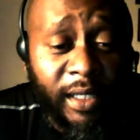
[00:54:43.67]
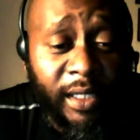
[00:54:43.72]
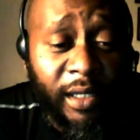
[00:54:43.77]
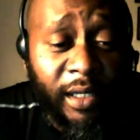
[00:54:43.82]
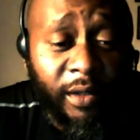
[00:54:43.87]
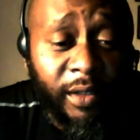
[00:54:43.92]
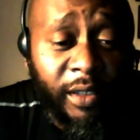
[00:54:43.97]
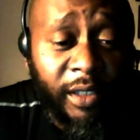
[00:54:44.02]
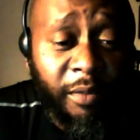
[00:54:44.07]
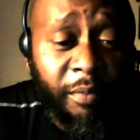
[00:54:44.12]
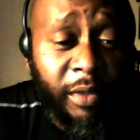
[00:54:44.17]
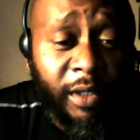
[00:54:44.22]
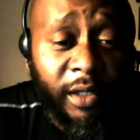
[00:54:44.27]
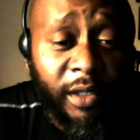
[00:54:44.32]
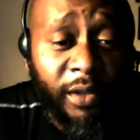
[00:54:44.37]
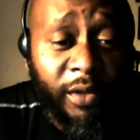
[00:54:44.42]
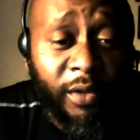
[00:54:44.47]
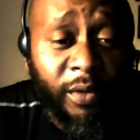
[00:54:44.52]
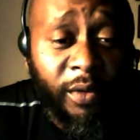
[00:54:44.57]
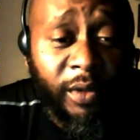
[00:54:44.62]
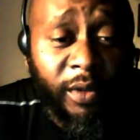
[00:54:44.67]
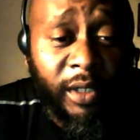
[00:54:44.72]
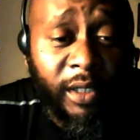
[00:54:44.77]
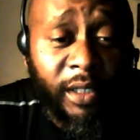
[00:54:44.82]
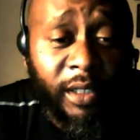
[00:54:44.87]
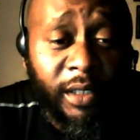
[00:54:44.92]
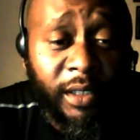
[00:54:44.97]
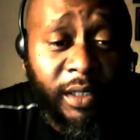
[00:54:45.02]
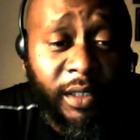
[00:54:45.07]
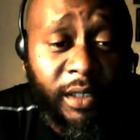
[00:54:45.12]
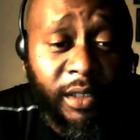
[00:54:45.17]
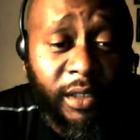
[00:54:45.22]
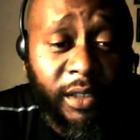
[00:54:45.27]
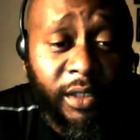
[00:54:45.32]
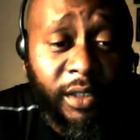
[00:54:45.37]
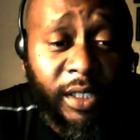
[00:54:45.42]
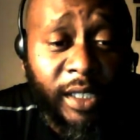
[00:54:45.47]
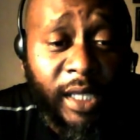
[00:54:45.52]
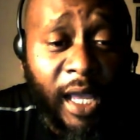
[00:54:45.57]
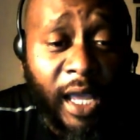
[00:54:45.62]
I can tell he's been a thorn in his
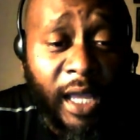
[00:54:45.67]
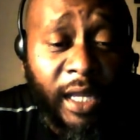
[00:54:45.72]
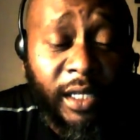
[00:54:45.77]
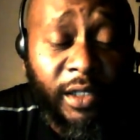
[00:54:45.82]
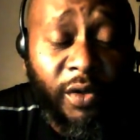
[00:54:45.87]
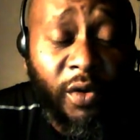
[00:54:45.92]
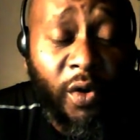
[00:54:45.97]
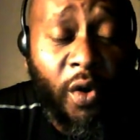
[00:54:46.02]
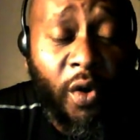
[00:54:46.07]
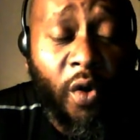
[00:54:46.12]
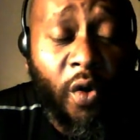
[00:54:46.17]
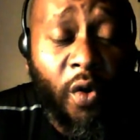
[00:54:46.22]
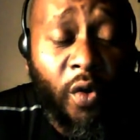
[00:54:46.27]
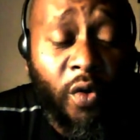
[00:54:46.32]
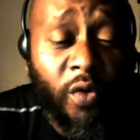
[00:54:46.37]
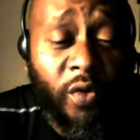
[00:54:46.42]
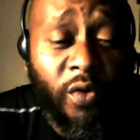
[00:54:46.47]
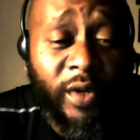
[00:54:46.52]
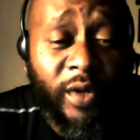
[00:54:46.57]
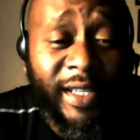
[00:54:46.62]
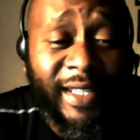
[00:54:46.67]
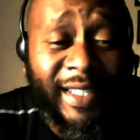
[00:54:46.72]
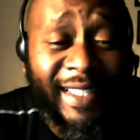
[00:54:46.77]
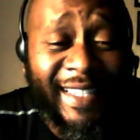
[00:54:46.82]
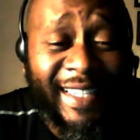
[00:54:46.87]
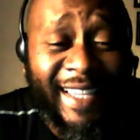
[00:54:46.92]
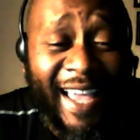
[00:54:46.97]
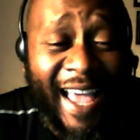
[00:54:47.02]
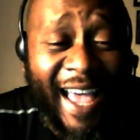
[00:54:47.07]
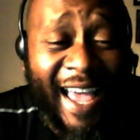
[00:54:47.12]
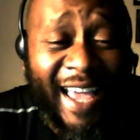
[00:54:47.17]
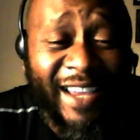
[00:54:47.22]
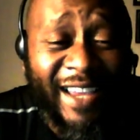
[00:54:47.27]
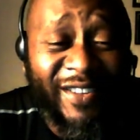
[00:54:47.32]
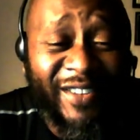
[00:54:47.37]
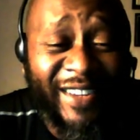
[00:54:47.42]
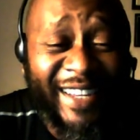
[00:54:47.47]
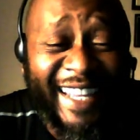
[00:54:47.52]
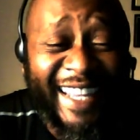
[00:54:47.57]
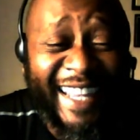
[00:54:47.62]
sister's side his whole
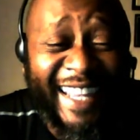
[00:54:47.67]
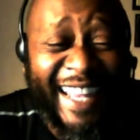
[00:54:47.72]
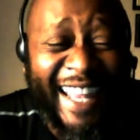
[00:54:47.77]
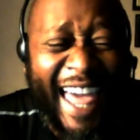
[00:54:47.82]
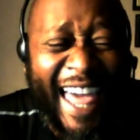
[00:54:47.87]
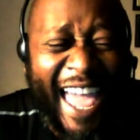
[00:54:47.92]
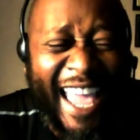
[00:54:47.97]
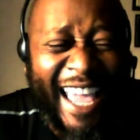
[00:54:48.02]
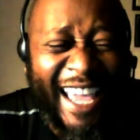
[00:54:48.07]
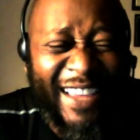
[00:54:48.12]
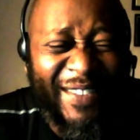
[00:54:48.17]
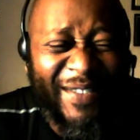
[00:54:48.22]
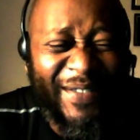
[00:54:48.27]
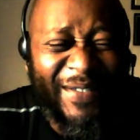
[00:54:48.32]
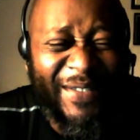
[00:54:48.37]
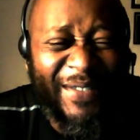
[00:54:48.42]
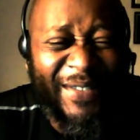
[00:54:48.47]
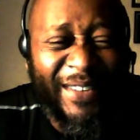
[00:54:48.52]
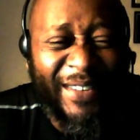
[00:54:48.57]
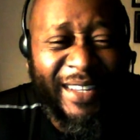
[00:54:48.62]
entire life.